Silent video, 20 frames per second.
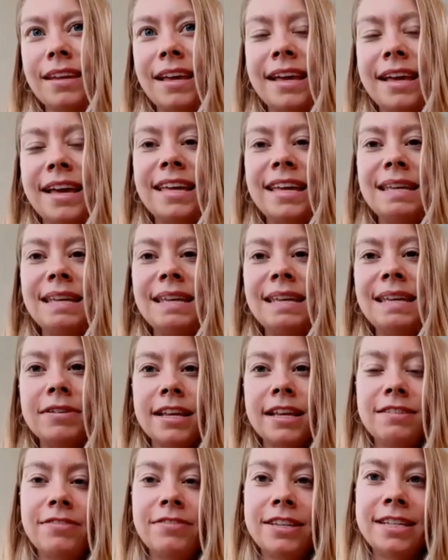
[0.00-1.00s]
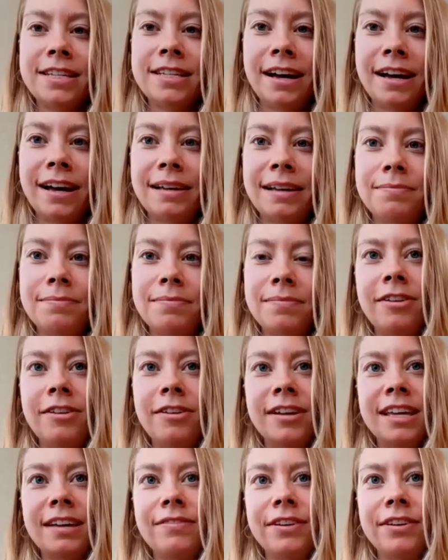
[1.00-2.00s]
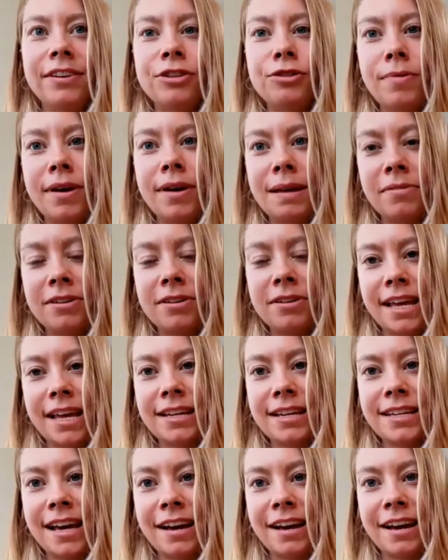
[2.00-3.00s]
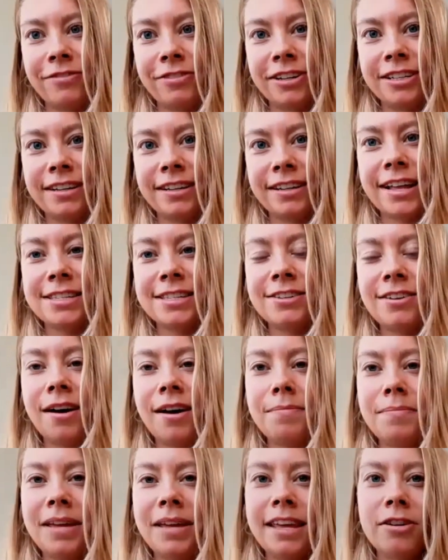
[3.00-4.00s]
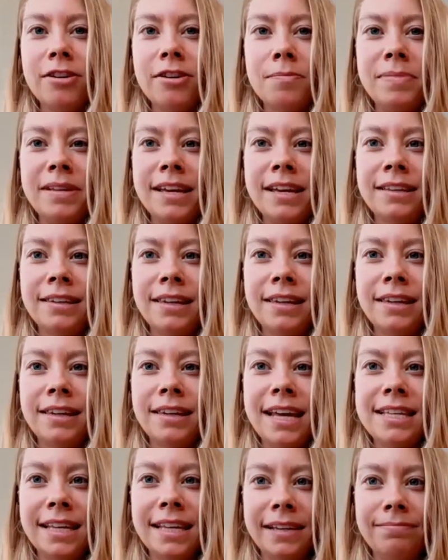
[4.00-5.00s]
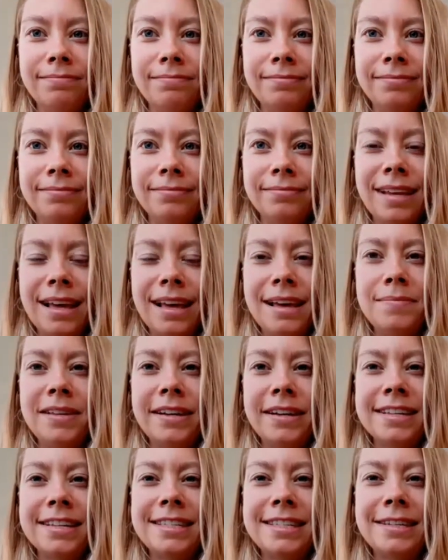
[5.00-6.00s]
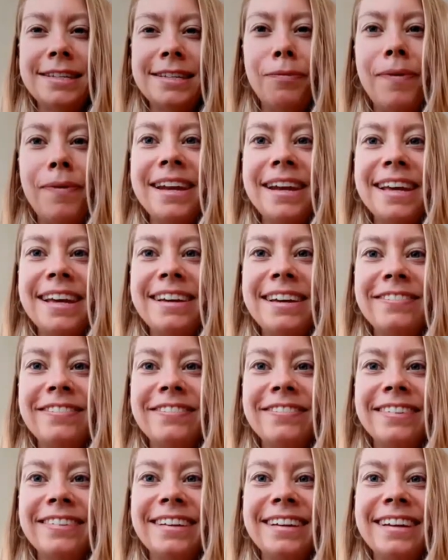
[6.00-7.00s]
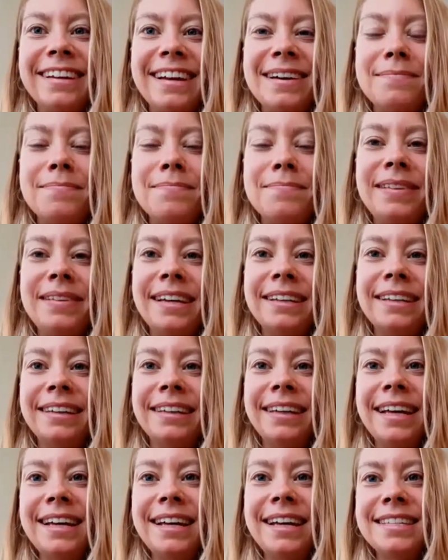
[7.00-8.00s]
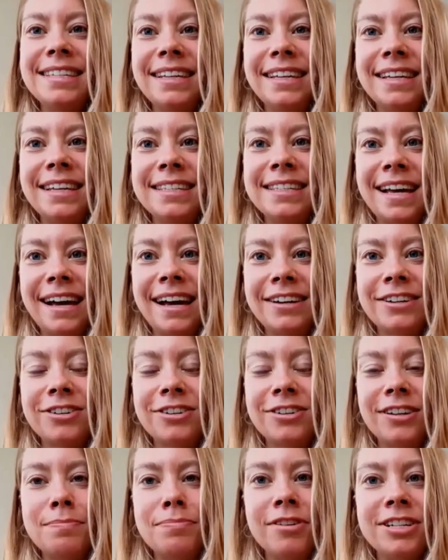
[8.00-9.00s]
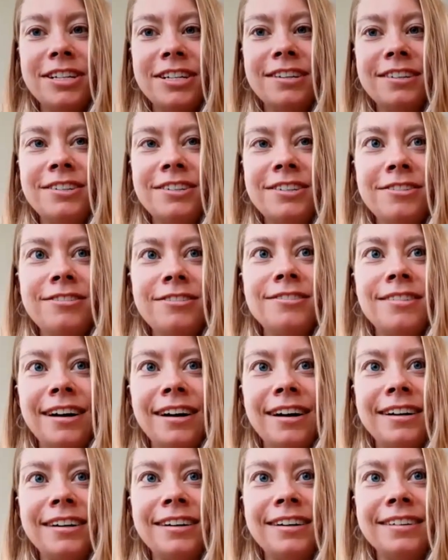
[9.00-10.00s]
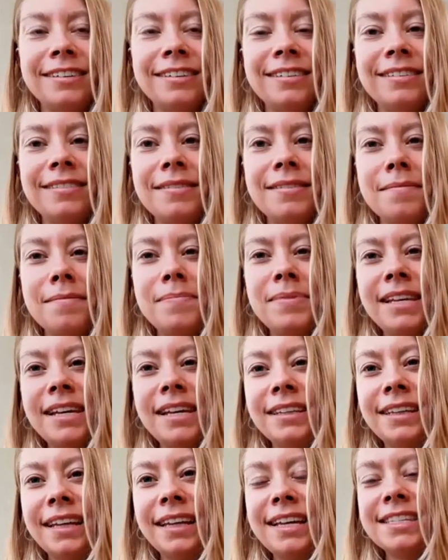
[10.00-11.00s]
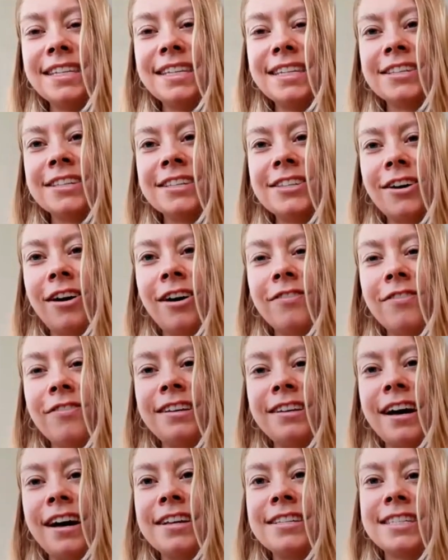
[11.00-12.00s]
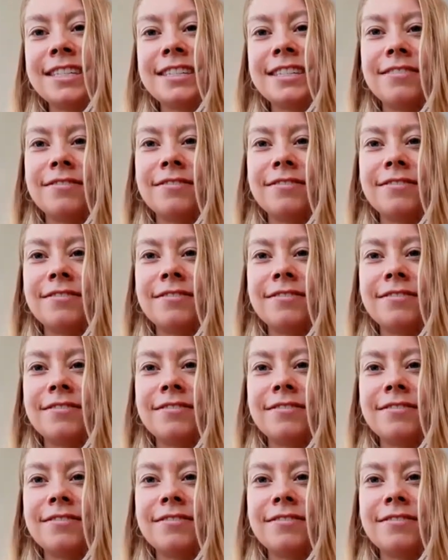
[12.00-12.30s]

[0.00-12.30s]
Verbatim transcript: 80% of the time, you're giving 20% effort. And that's not meaning you're being lazy, because what if being lazy is actually pushing too hard? Being lazy is often us